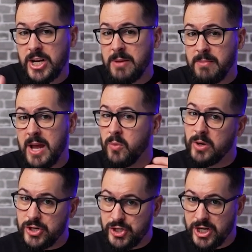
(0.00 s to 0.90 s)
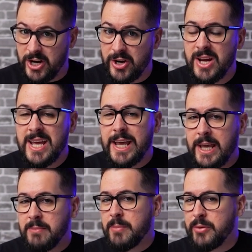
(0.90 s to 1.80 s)
I might want to share
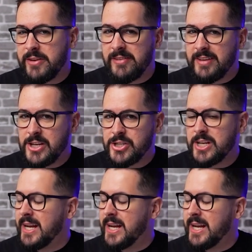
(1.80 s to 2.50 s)
in my presentation.